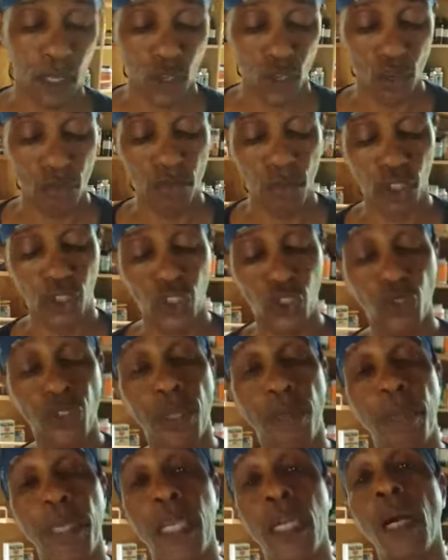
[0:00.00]
you must use
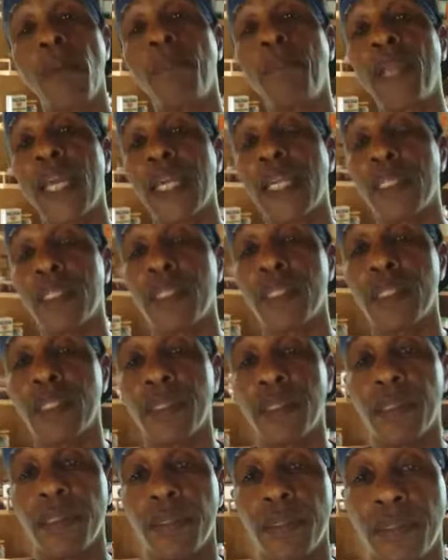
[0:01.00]
the B complex.
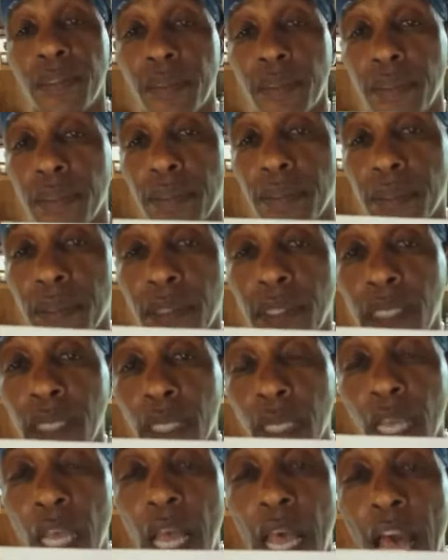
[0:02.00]

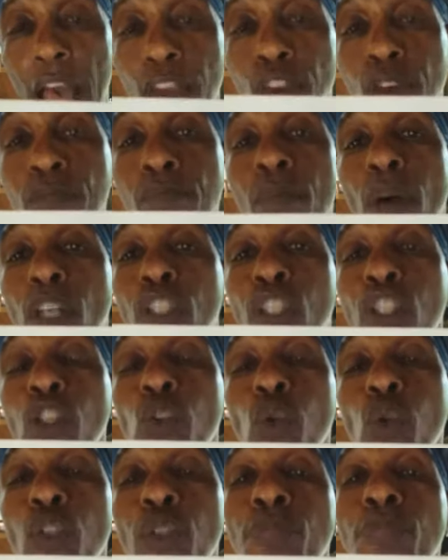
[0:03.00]
And you must
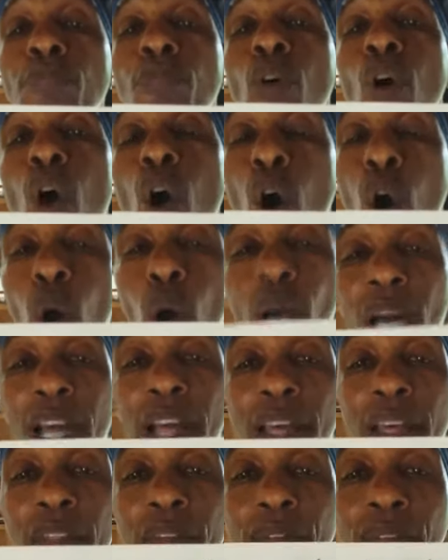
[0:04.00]
use more
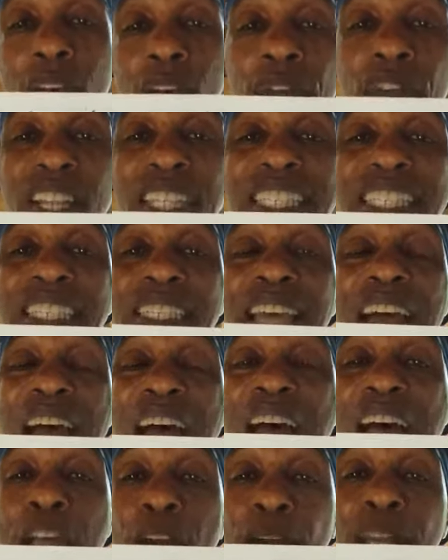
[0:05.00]
than the
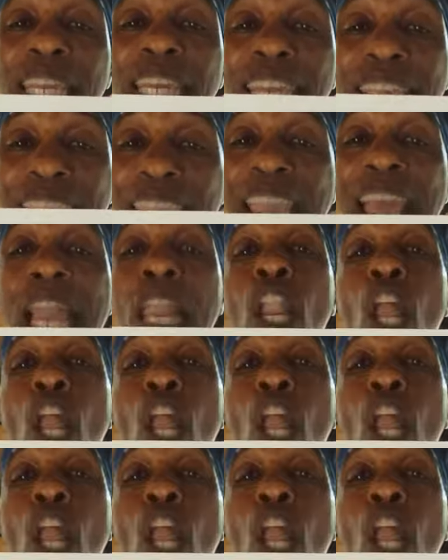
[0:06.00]
RDA